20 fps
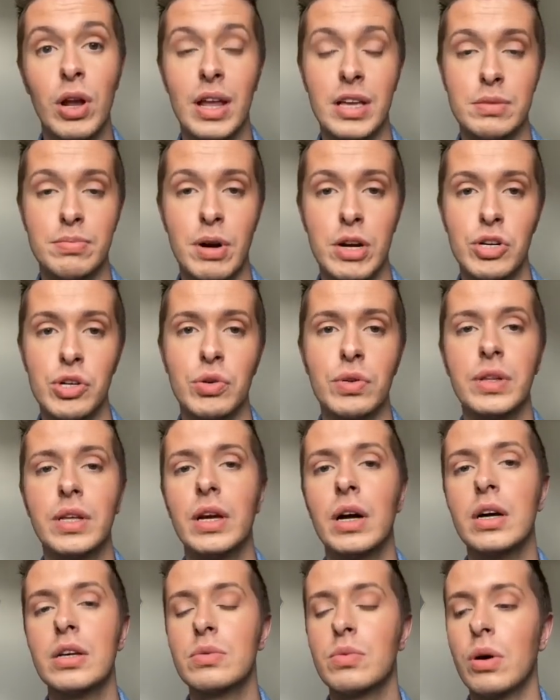less pressure on the
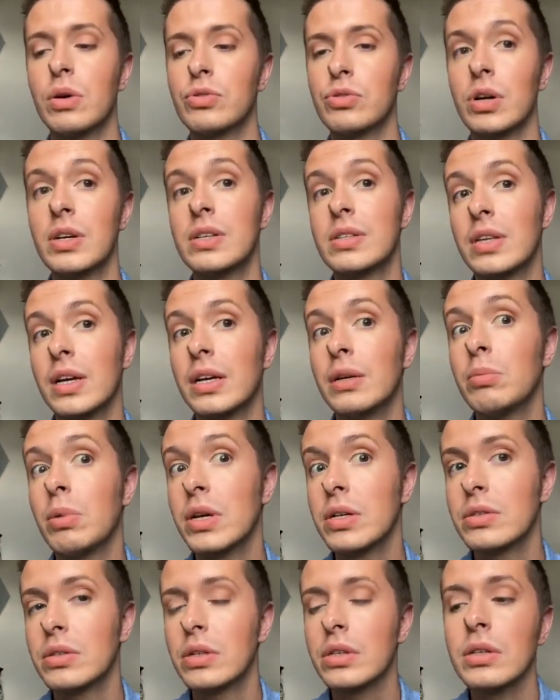eye is what I'm trying to say,
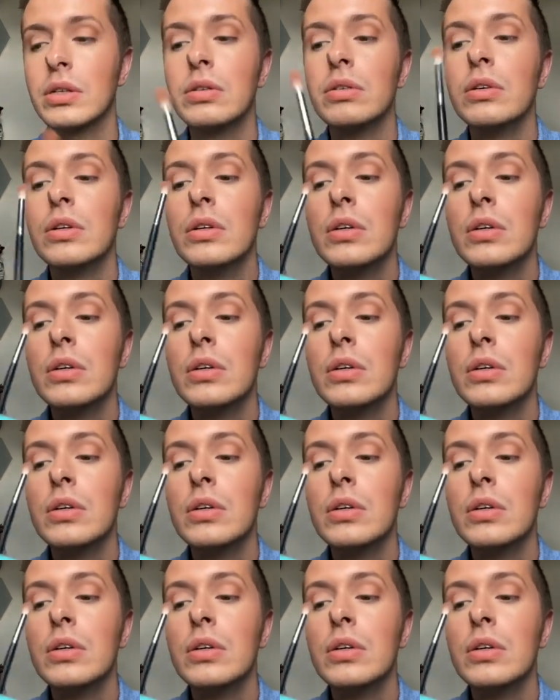basically.